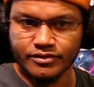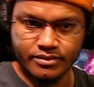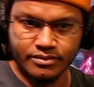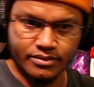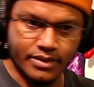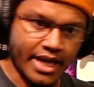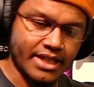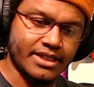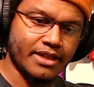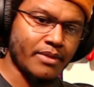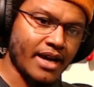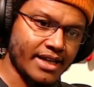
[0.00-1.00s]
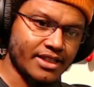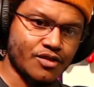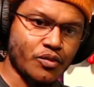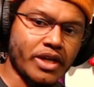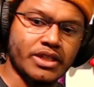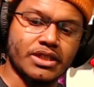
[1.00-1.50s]
HDMI
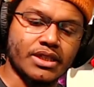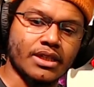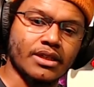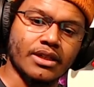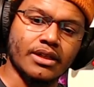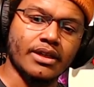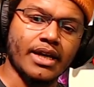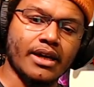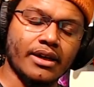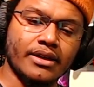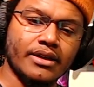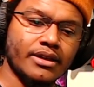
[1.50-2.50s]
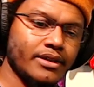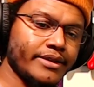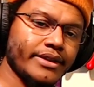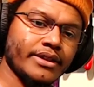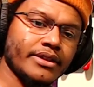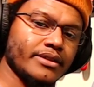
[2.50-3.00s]
switch and
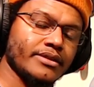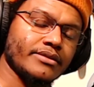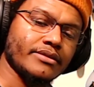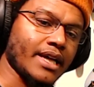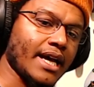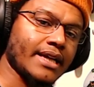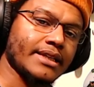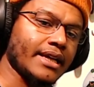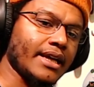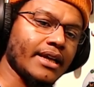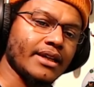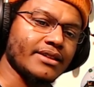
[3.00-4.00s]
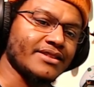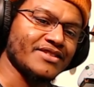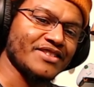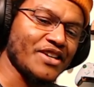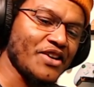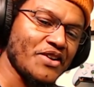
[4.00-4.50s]
the god dang,
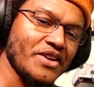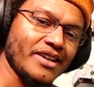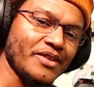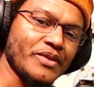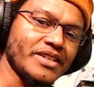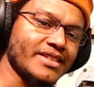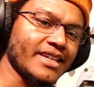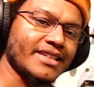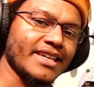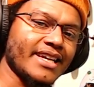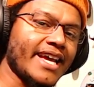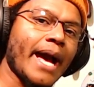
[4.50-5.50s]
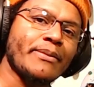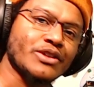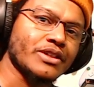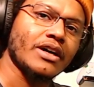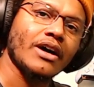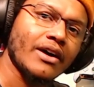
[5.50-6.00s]
what is that thing? Capture
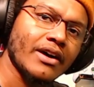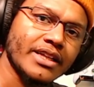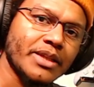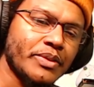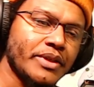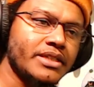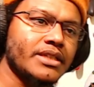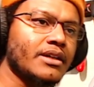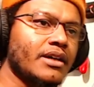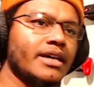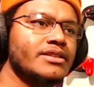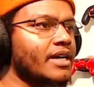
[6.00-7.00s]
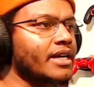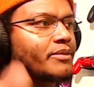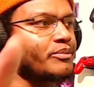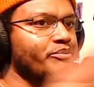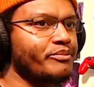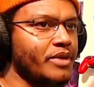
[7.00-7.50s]
card in the PC and all that, so I can
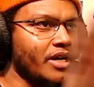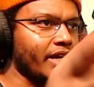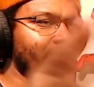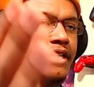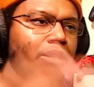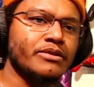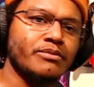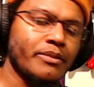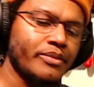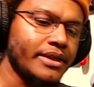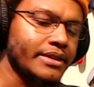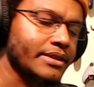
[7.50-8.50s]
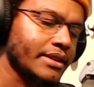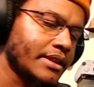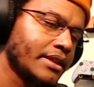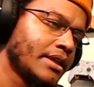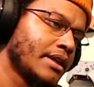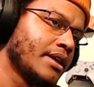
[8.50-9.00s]
hook everything up to my PC.
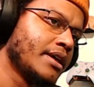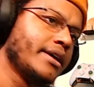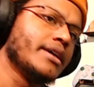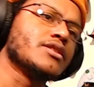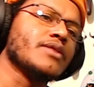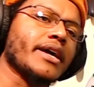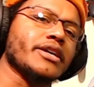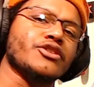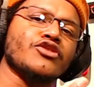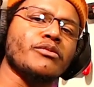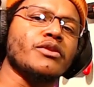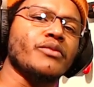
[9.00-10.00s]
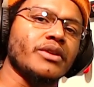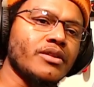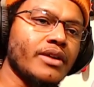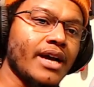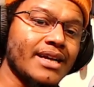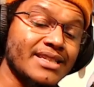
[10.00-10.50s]
And so I can stream it with you
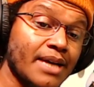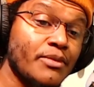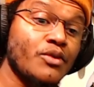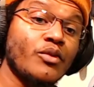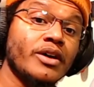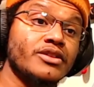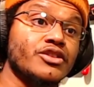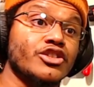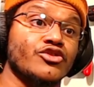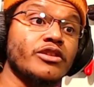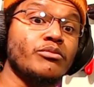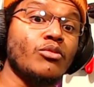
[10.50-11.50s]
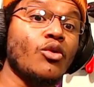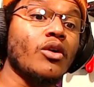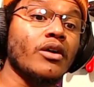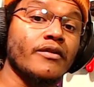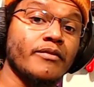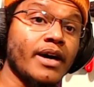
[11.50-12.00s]
guys. Because I've been wanting to stream
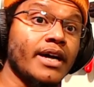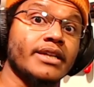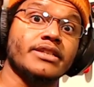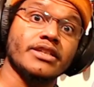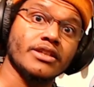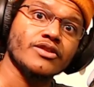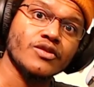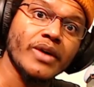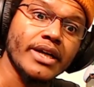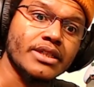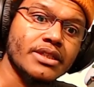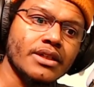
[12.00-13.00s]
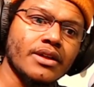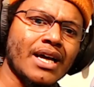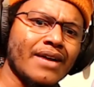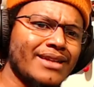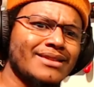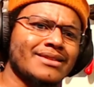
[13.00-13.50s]
more of my Nintendo Switch. You know, I
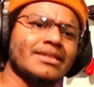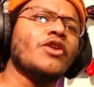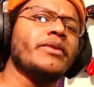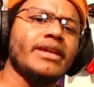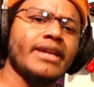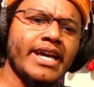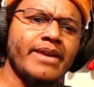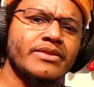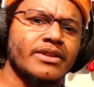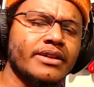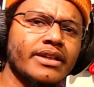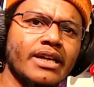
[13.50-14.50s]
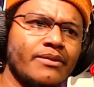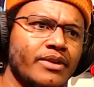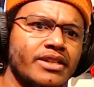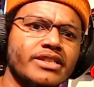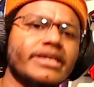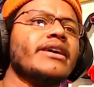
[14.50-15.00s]
got so many games on there. I'm going
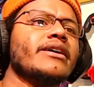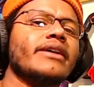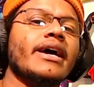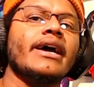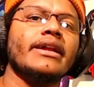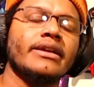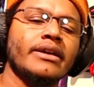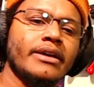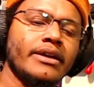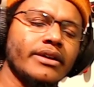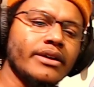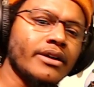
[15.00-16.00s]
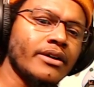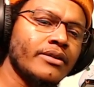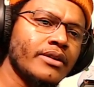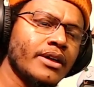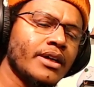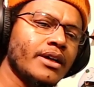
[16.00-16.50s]
to share that, you know.
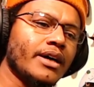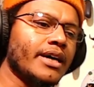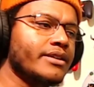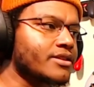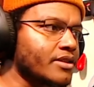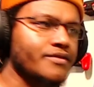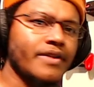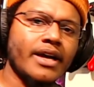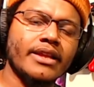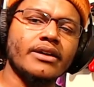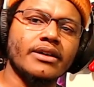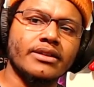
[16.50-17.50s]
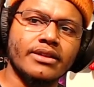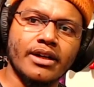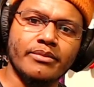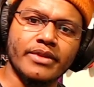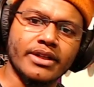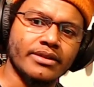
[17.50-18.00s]
So it's finally all hooked
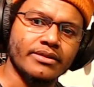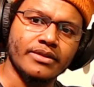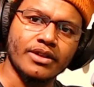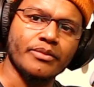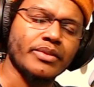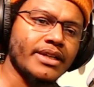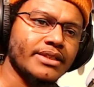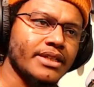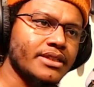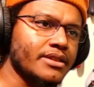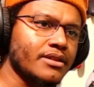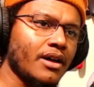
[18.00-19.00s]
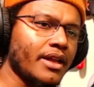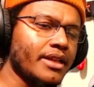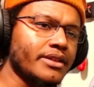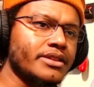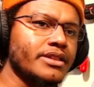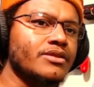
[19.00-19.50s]
up. And, you know, PlayStation and all that other
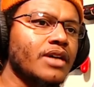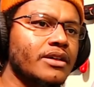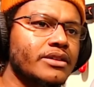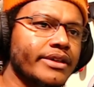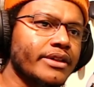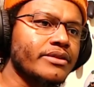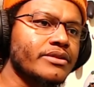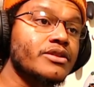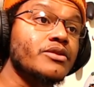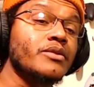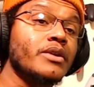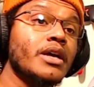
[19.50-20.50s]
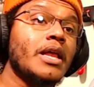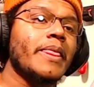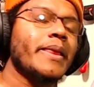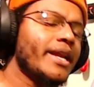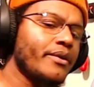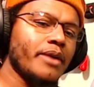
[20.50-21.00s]
shit too. I'll share those too.
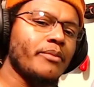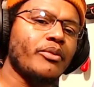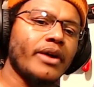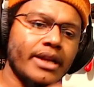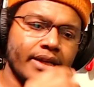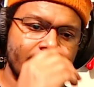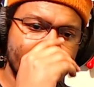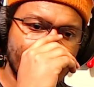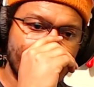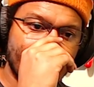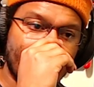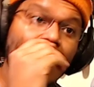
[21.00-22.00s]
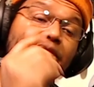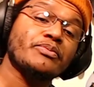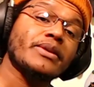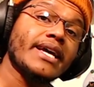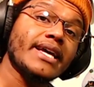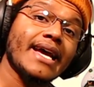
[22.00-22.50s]
Anyway, point is, I was
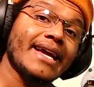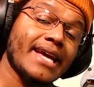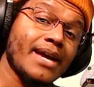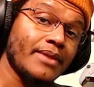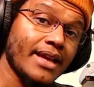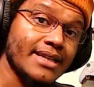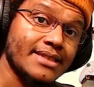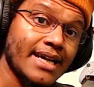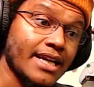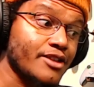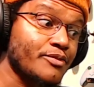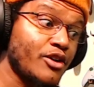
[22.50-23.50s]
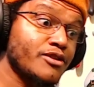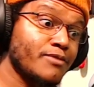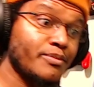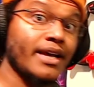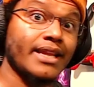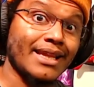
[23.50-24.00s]
playing that game last night. I was supposed to be
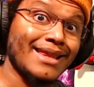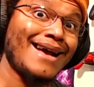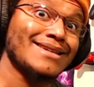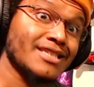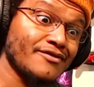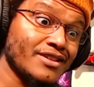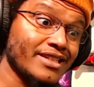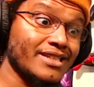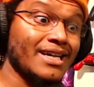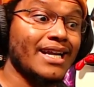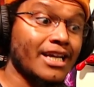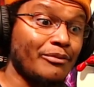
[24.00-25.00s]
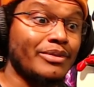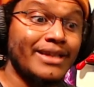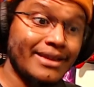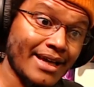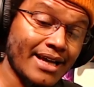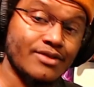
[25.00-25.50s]
playing The Last of Us because I got to complete
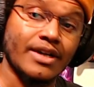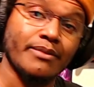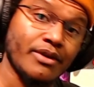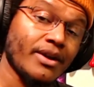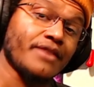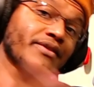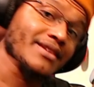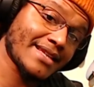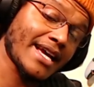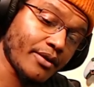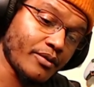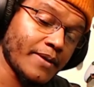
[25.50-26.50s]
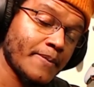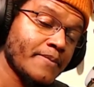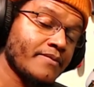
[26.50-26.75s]
that so I can be ready for the second one.